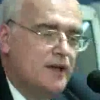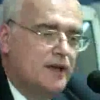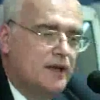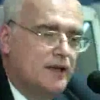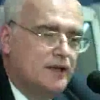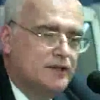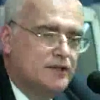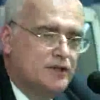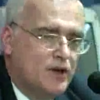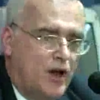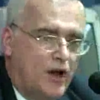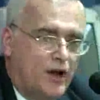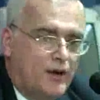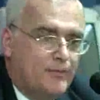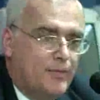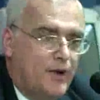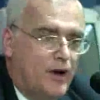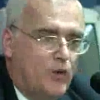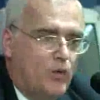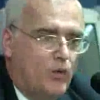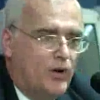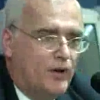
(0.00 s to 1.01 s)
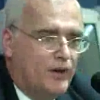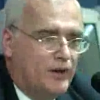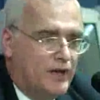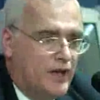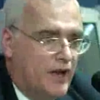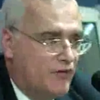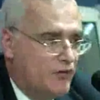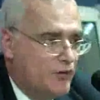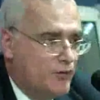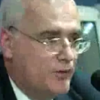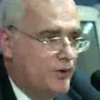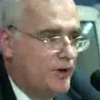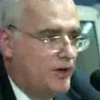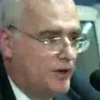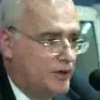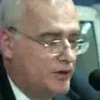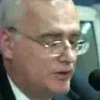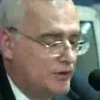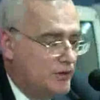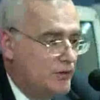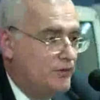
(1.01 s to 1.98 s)
It's not about what government
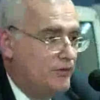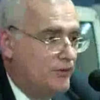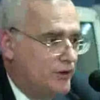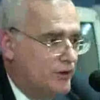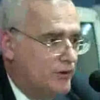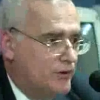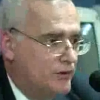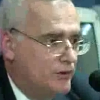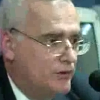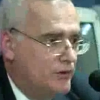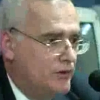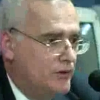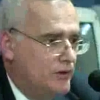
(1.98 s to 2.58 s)
can do for you.